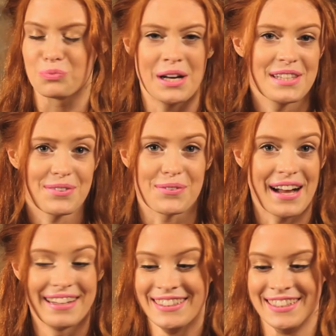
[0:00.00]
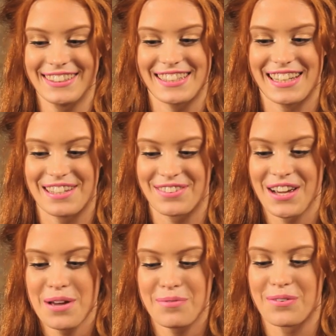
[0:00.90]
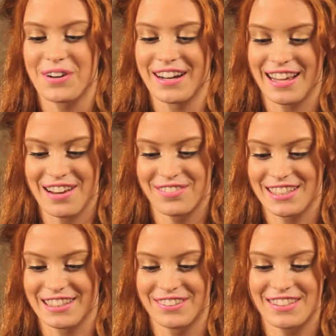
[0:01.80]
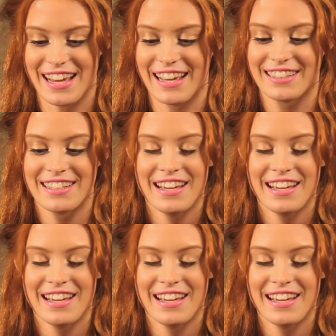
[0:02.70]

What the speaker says: worse for wear, because I've been wearing it every single day,